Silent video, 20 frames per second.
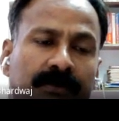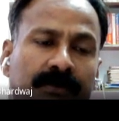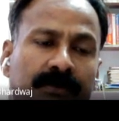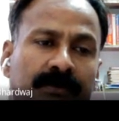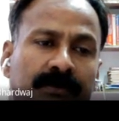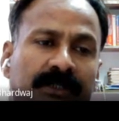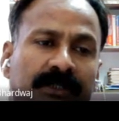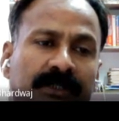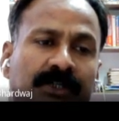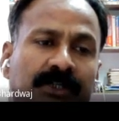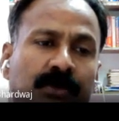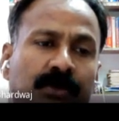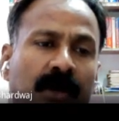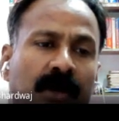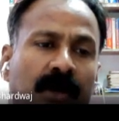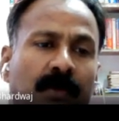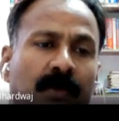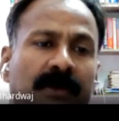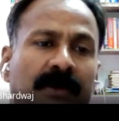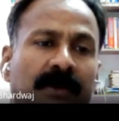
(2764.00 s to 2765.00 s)
need to
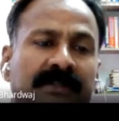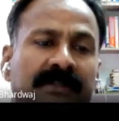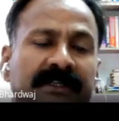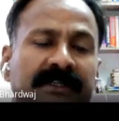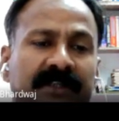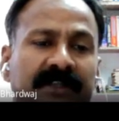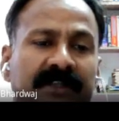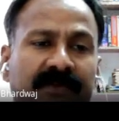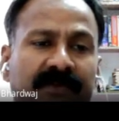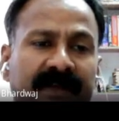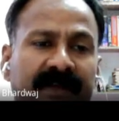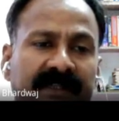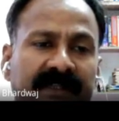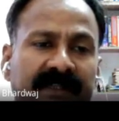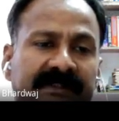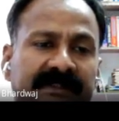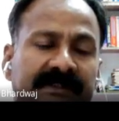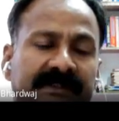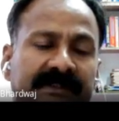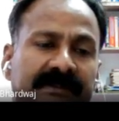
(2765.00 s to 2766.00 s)
cover the interference,
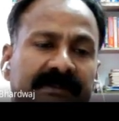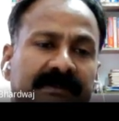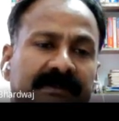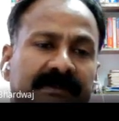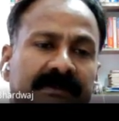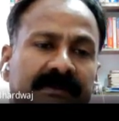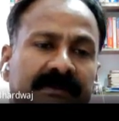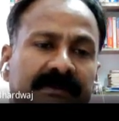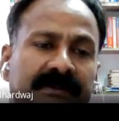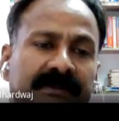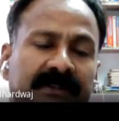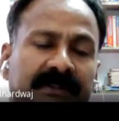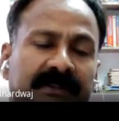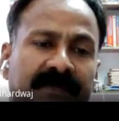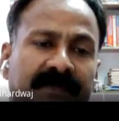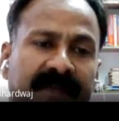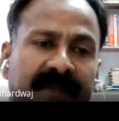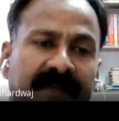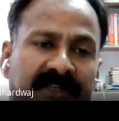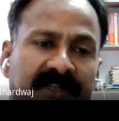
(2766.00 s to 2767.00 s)

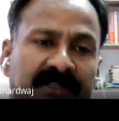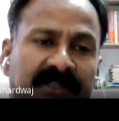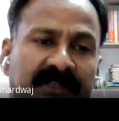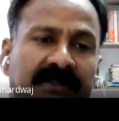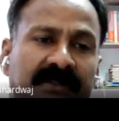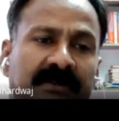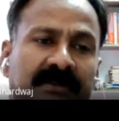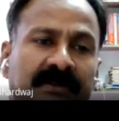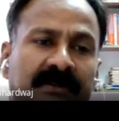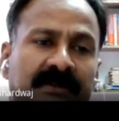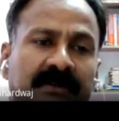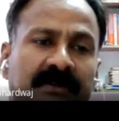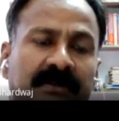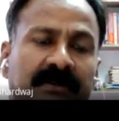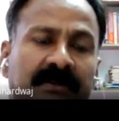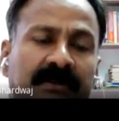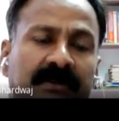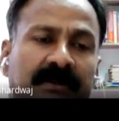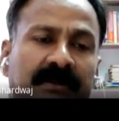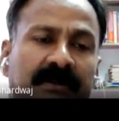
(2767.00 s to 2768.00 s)
diffraction,
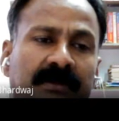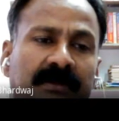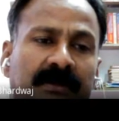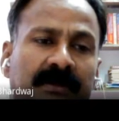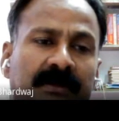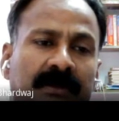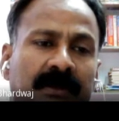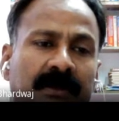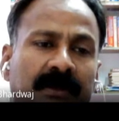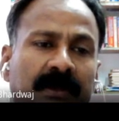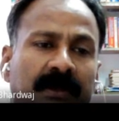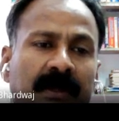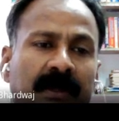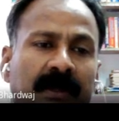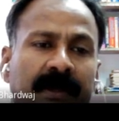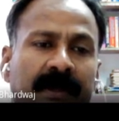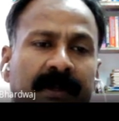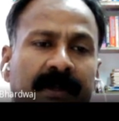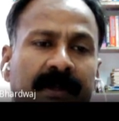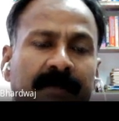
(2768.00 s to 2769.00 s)

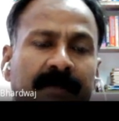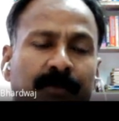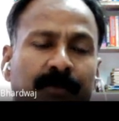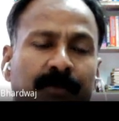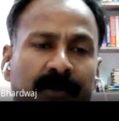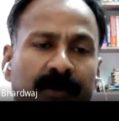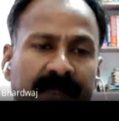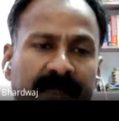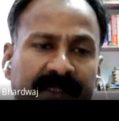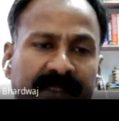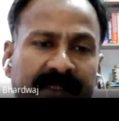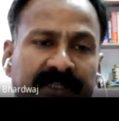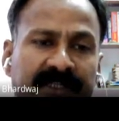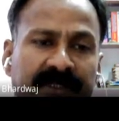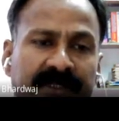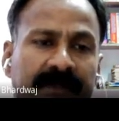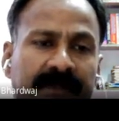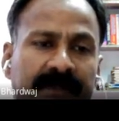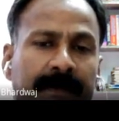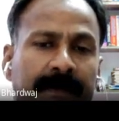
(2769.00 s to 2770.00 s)
and
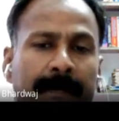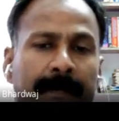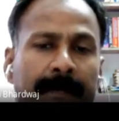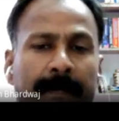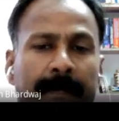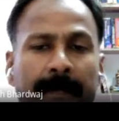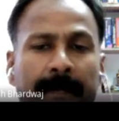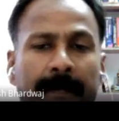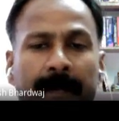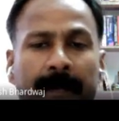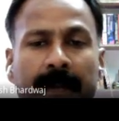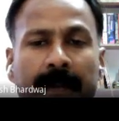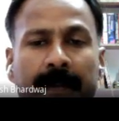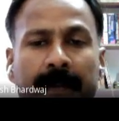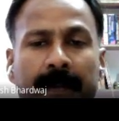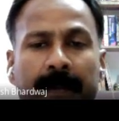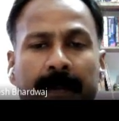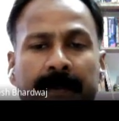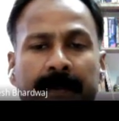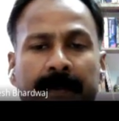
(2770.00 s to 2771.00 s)
polarization,
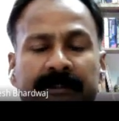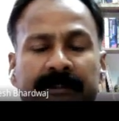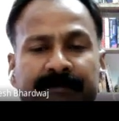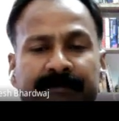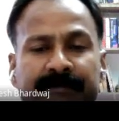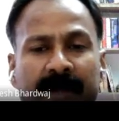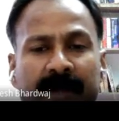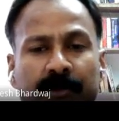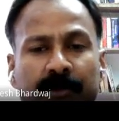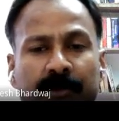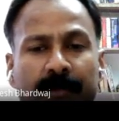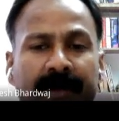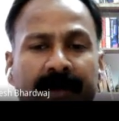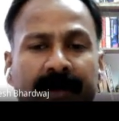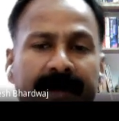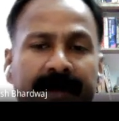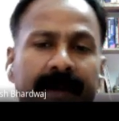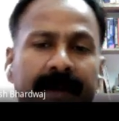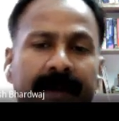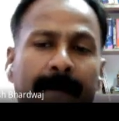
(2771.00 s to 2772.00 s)

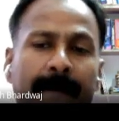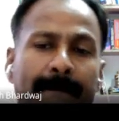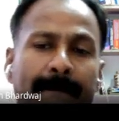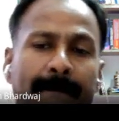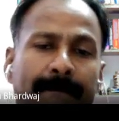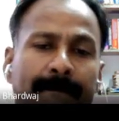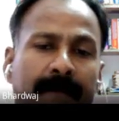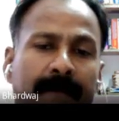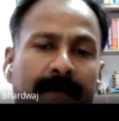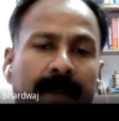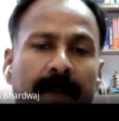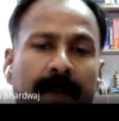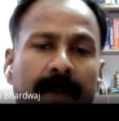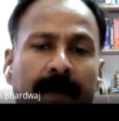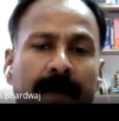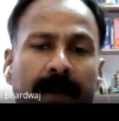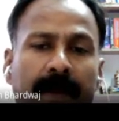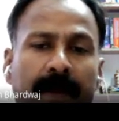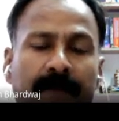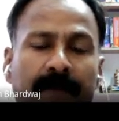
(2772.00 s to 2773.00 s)
spectrometry,
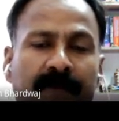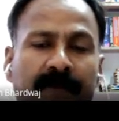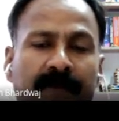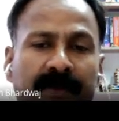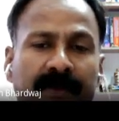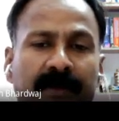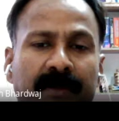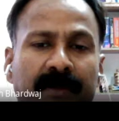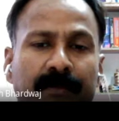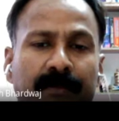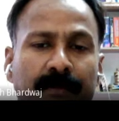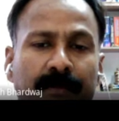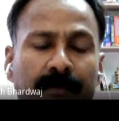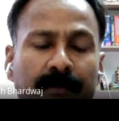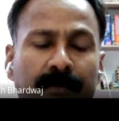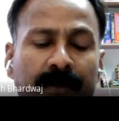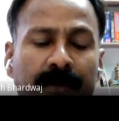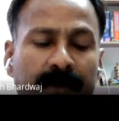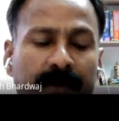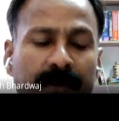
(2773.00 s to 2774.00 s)
and further
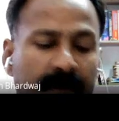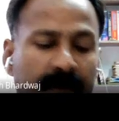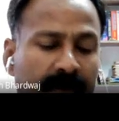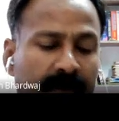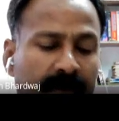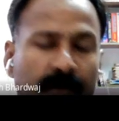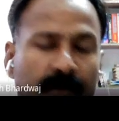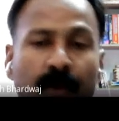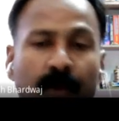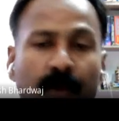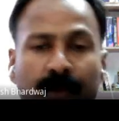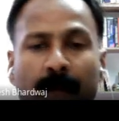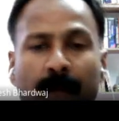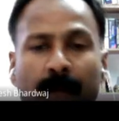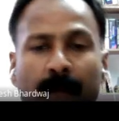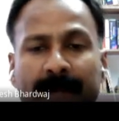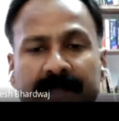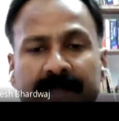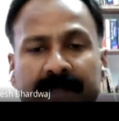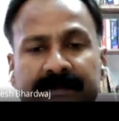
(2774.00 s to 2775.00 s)
more
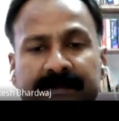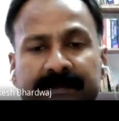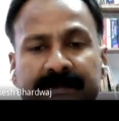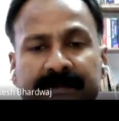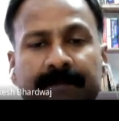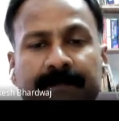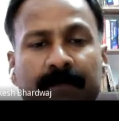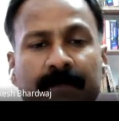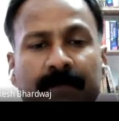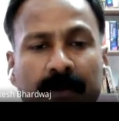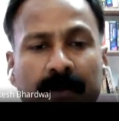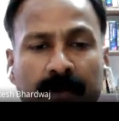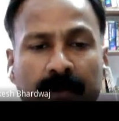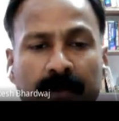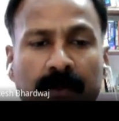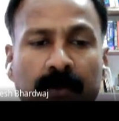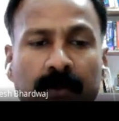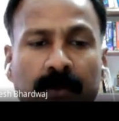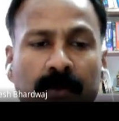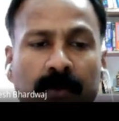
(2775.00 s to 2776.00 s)
topics.
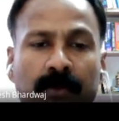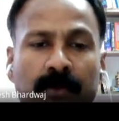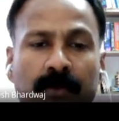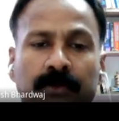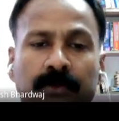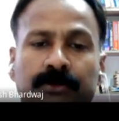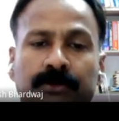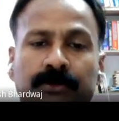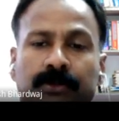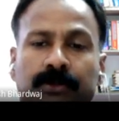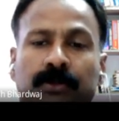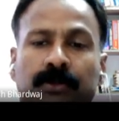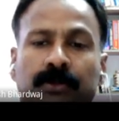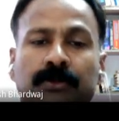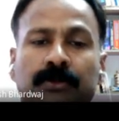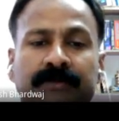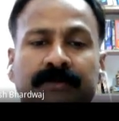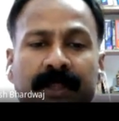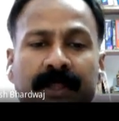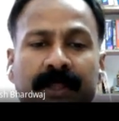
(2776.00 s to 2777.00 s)
So
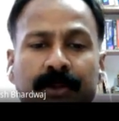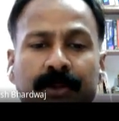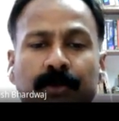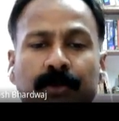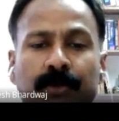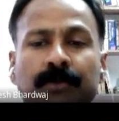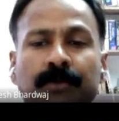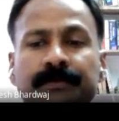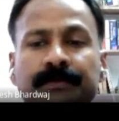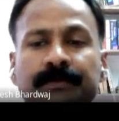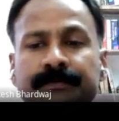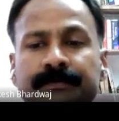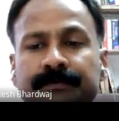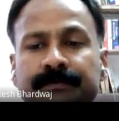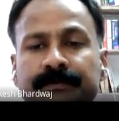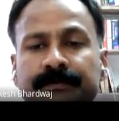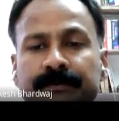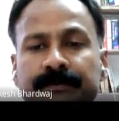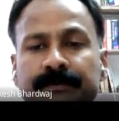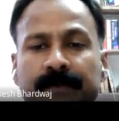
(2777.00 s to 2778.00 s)
thank you
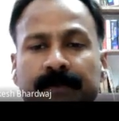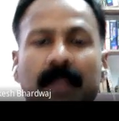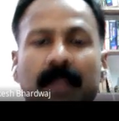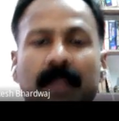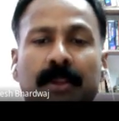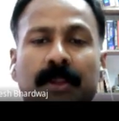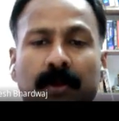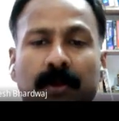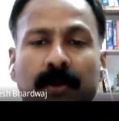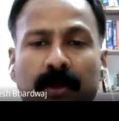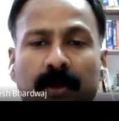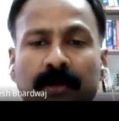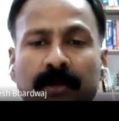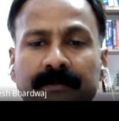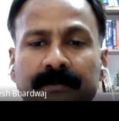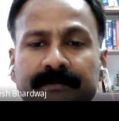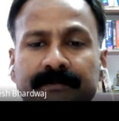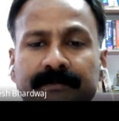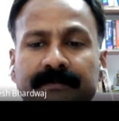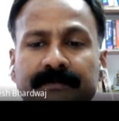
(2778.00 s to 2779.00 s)
all.
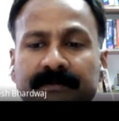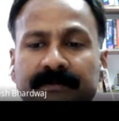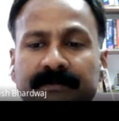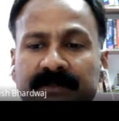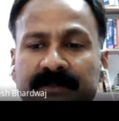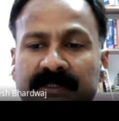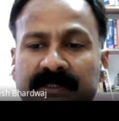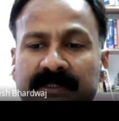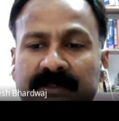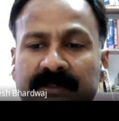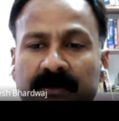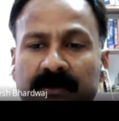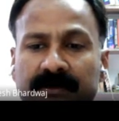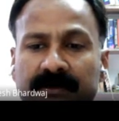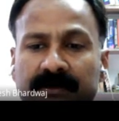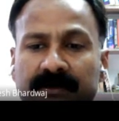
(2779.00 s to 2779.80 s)
Thanks a lot.